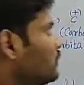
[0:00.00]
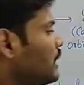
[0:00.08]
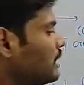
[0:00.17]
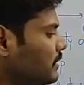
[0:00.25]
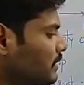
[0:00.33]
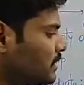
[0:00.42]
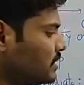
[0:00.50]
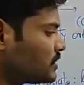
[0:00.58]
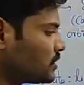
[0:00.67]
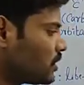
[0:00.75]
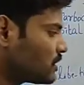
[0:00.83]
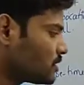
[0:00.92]
Radical
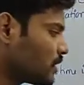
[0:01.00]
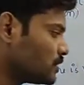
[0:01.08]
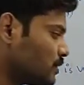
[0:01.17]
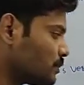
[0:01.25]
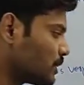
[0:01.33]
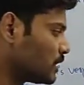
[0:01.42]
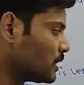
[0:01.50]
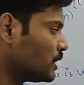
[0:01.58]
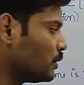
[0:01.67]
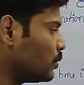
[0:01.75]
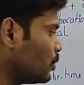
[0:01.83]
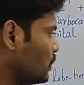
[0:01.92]
is not charged
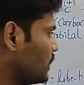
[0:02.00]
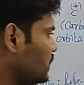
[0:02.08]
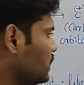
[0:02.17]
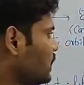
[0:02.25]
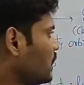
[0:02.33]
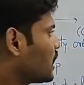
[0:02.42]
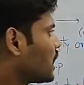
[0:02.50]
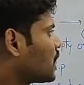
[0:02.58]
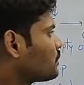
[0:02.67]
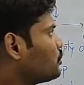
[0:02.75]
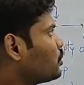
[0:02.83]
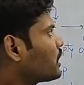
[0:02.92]
particle. Only
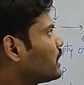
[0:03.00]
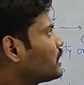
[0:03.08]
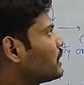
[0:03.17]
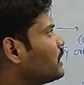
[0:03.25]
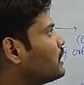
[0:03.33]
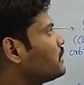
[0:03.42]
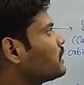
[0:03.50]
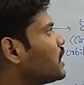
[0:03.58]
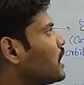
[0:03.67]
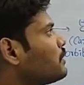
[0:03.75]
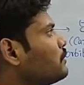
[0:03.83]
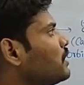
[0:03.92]
carbocation and
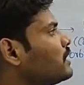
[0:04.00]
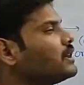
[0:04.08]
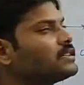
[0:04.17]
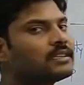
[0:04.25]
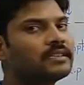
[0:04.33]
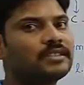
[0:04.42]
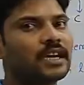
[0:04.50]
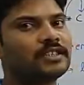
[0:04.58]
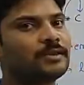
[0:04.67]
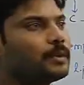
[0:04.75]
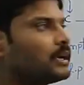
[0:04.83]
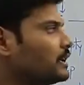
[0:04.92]
carboniums are
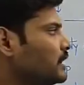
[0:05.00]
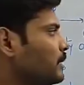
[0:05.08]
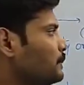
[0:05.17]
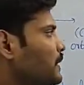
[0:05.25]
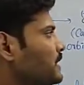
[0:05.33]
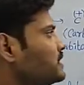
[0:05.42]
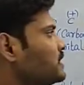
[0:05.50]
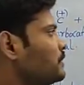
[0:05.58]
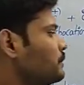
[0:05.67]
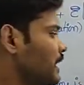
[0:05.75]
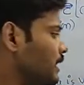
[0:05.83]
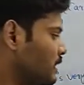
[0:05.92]
charged particle. Plus
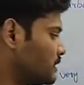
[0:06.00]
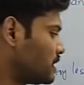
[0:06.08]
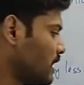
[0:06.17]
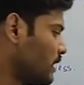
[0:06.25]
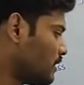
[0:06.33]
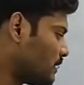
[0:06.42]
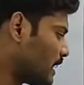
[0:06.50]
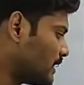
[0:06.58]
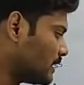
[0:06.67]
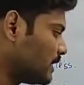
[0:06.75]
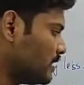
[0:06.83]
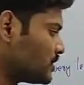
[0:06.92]
and minus.
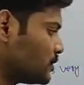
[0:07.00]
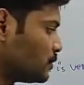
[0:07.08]
Radical is